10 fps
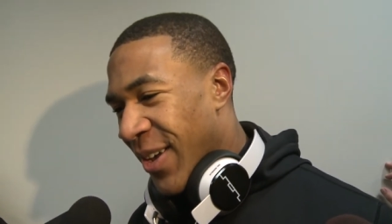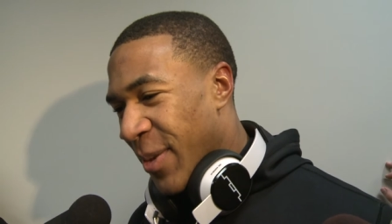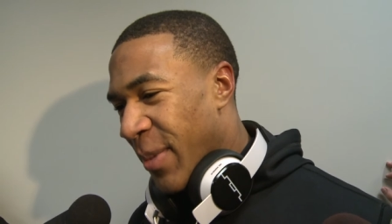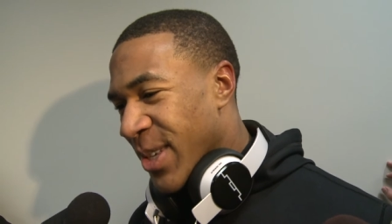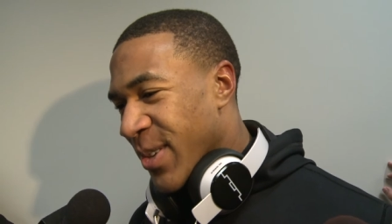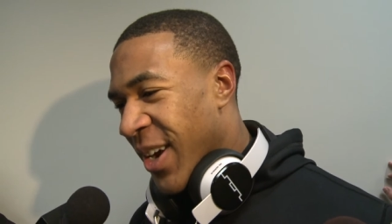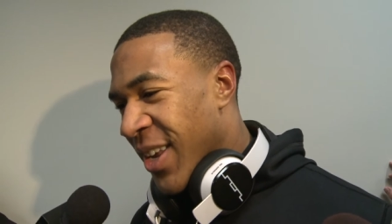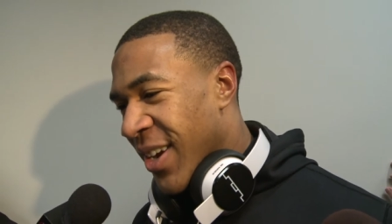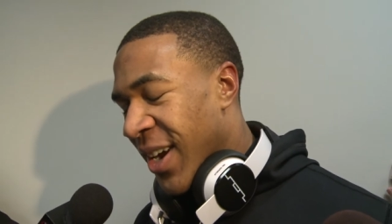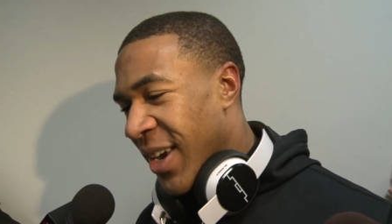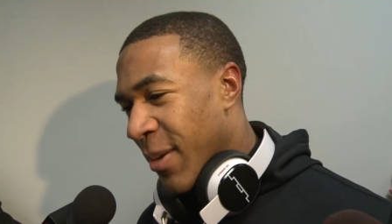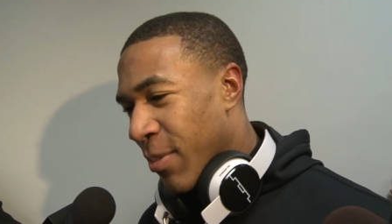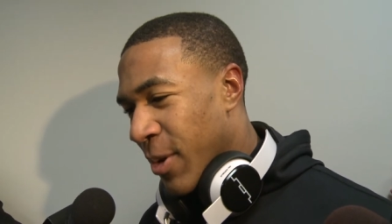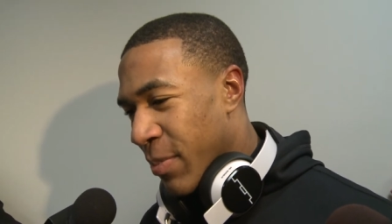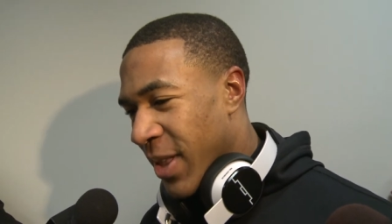on the bus right here, I kept
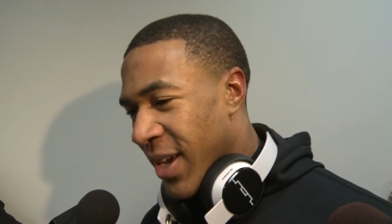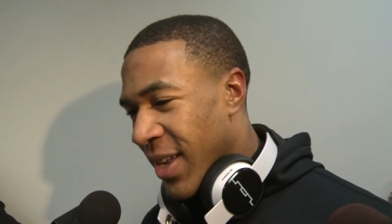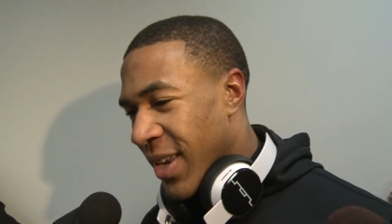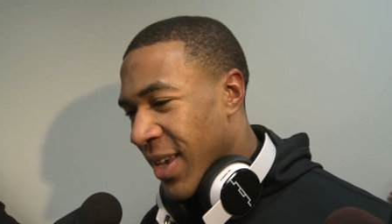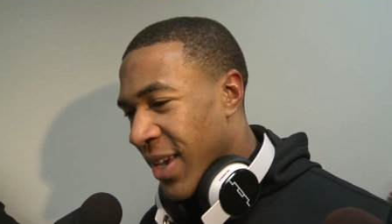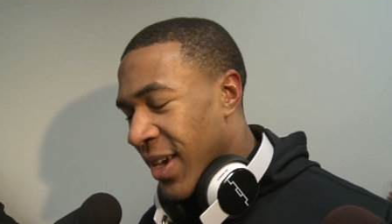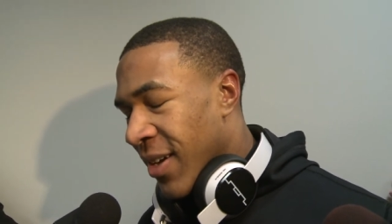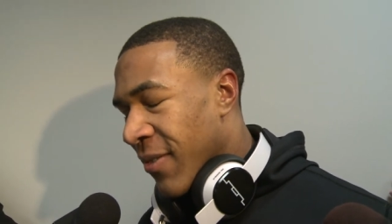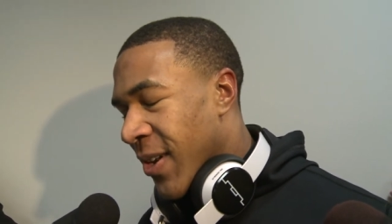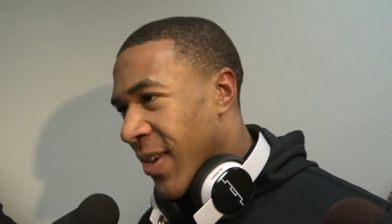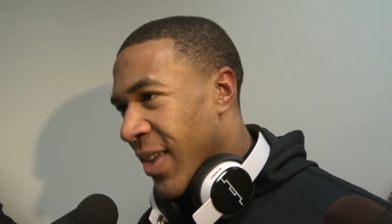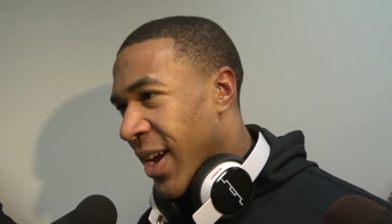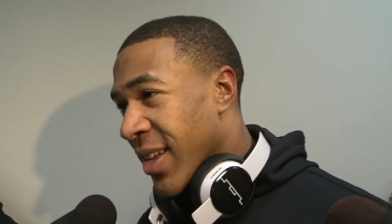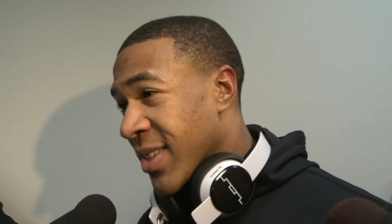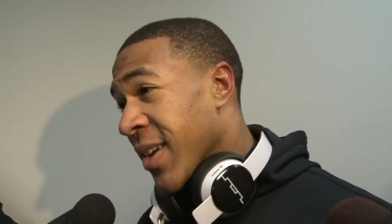replaying a video that
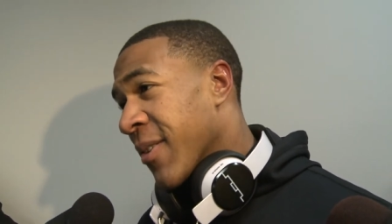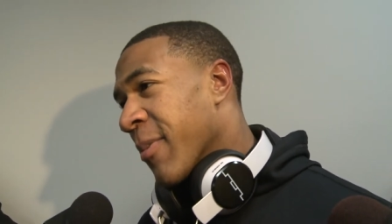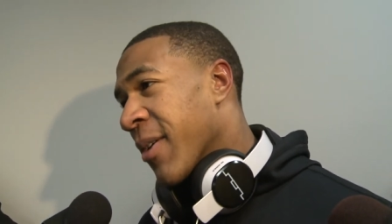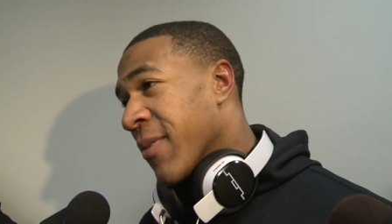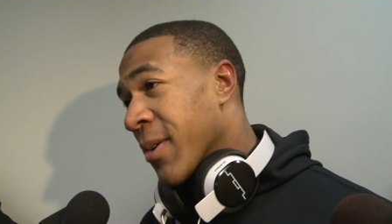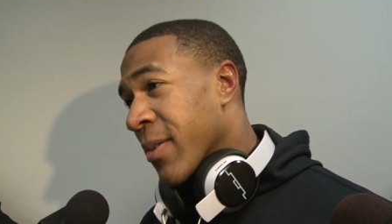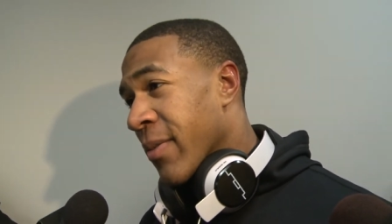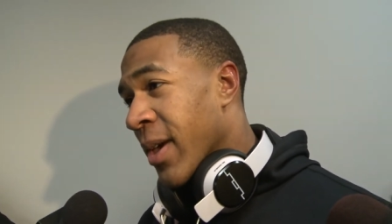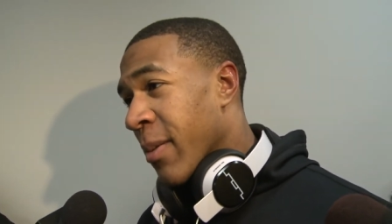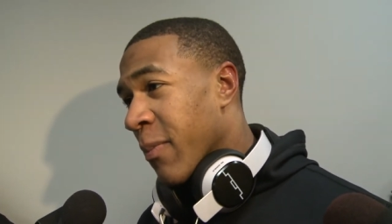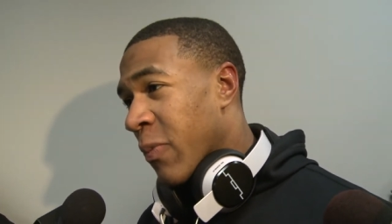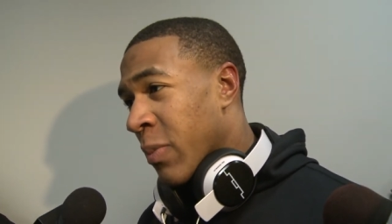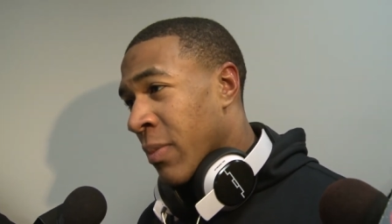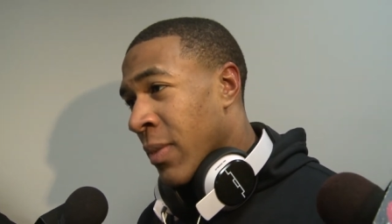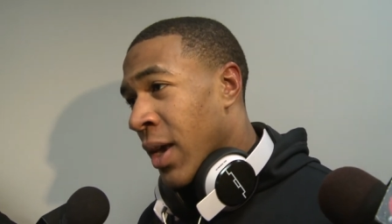I had saved on my phone of them
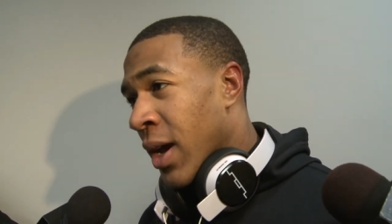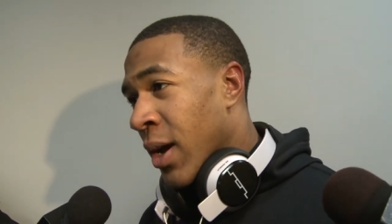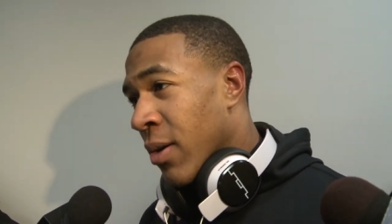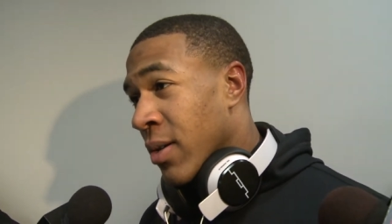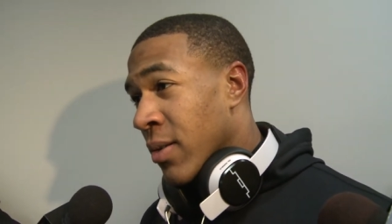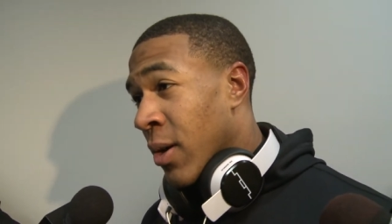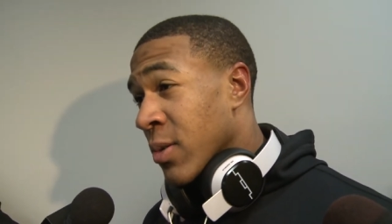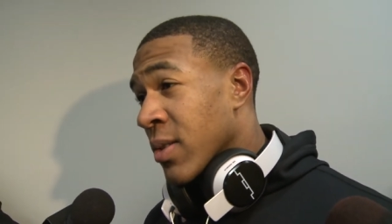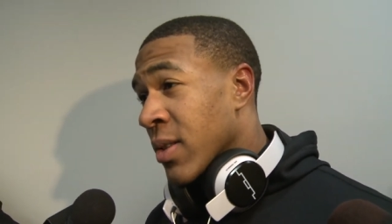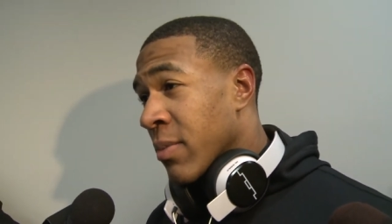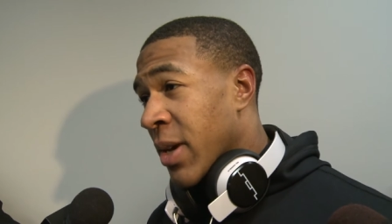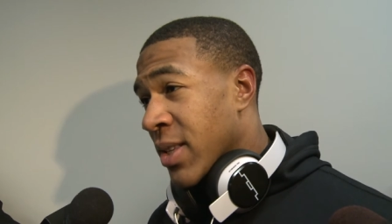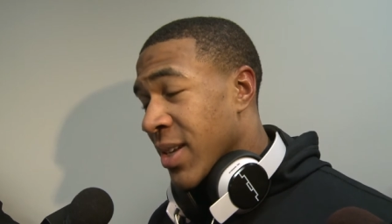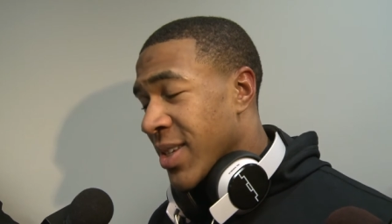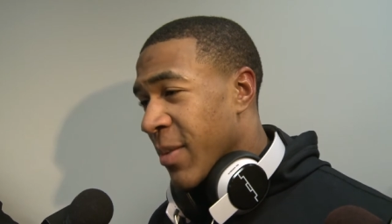uh, hosting the Big
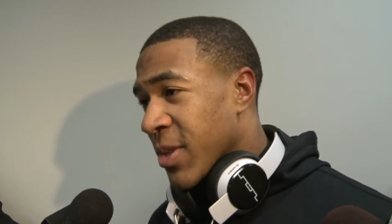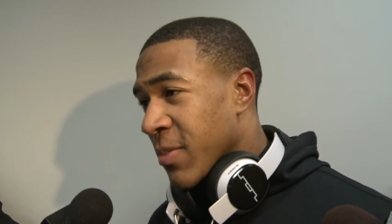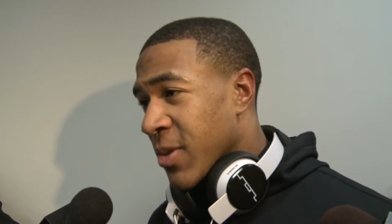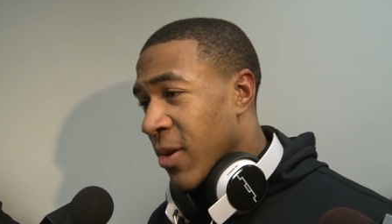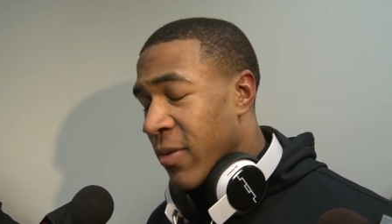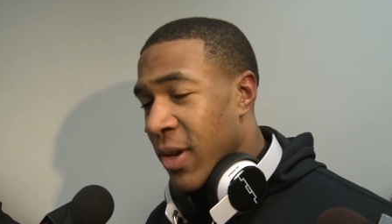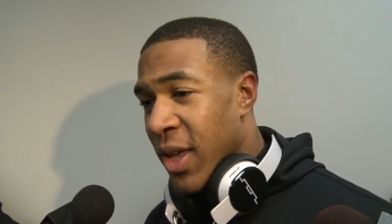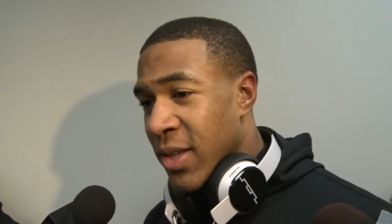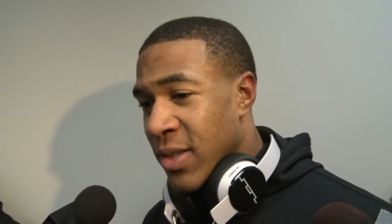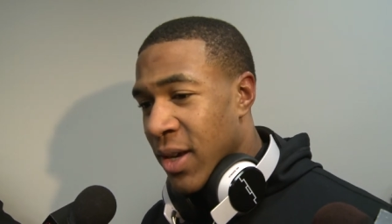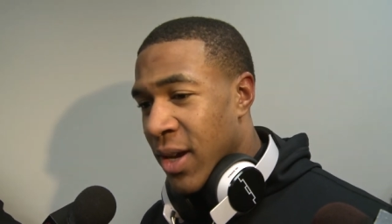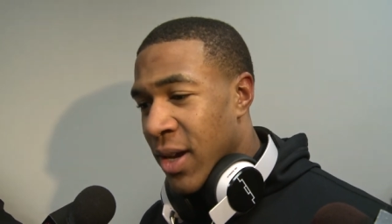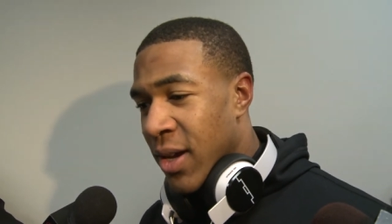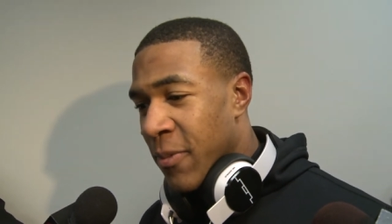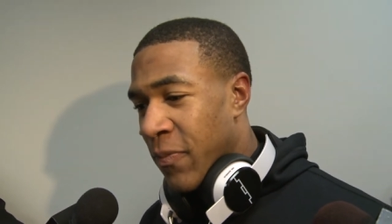Ten championship trophy. That's
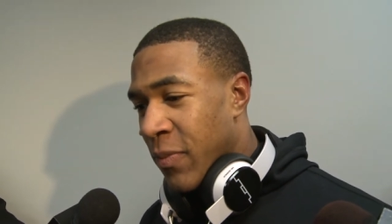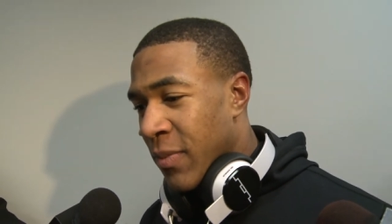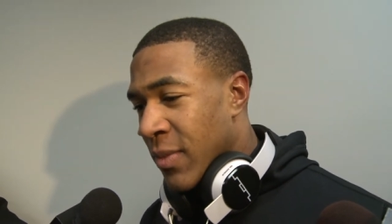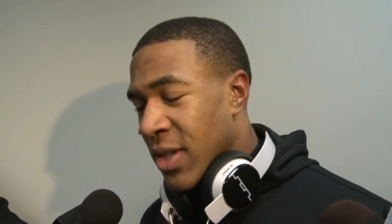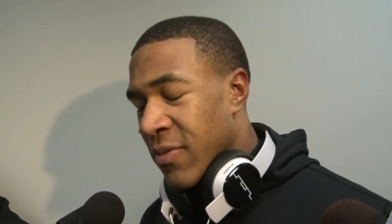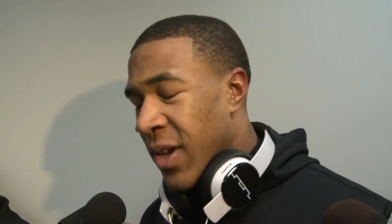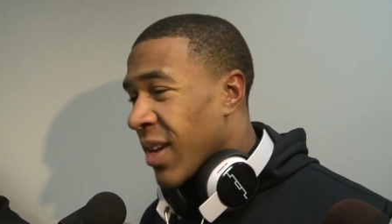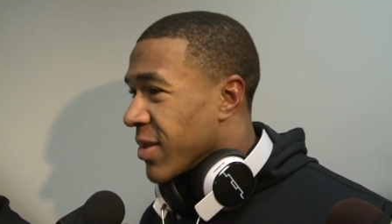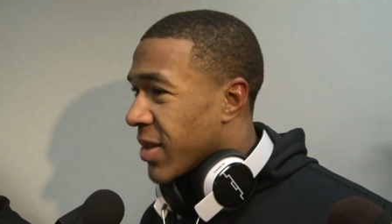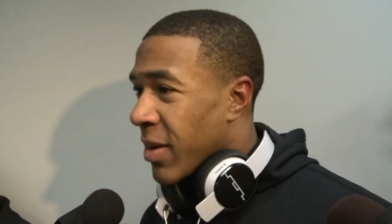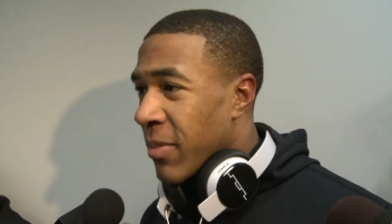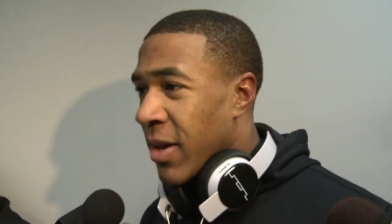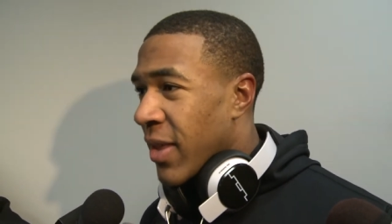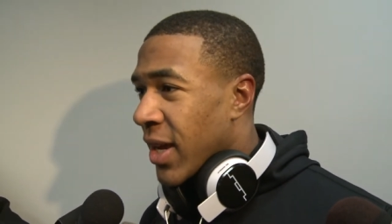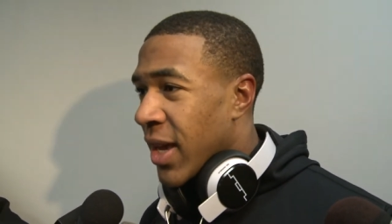uh, just videos of them
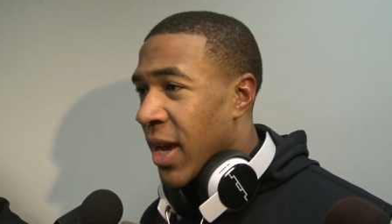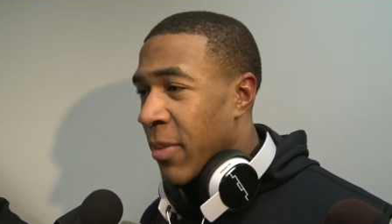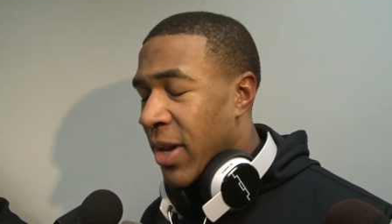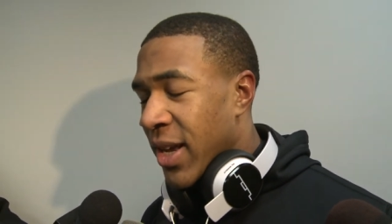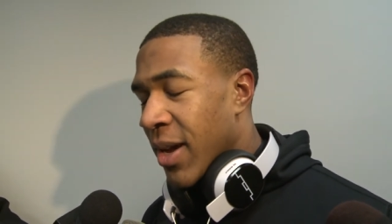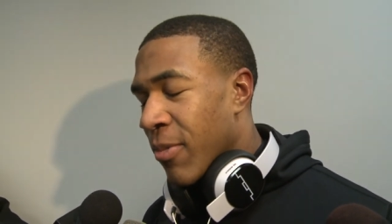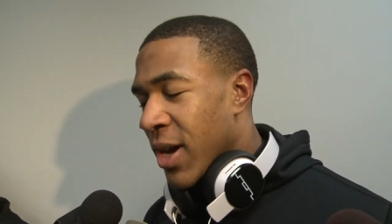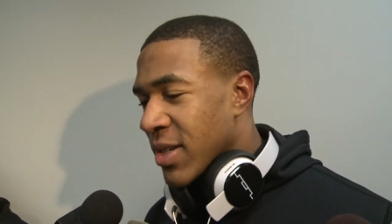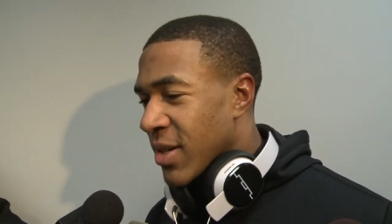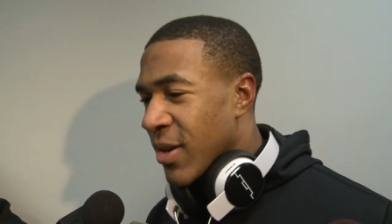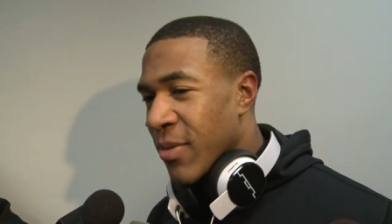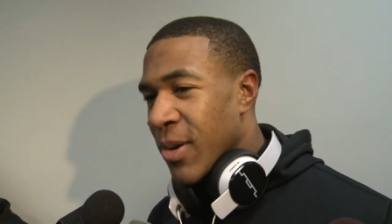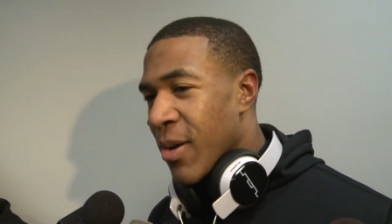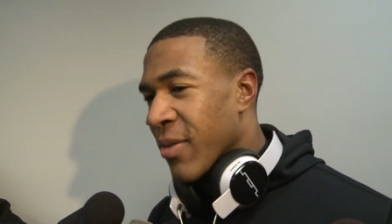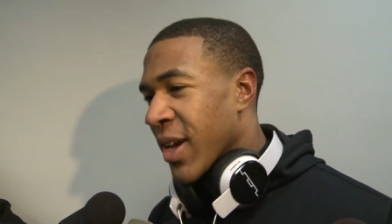of that game, and I kept watching it over
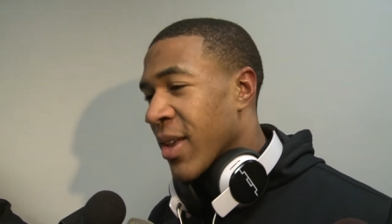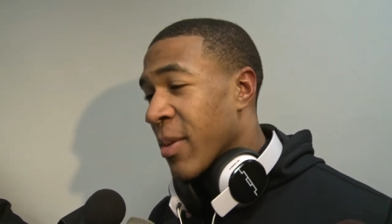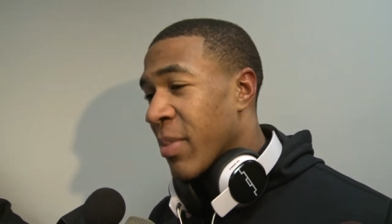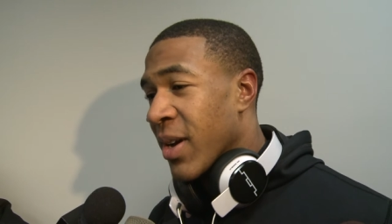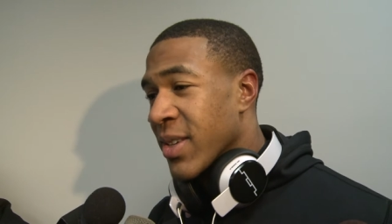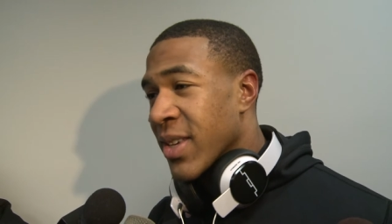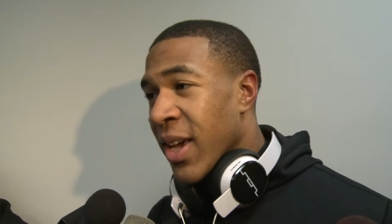and over again on the bus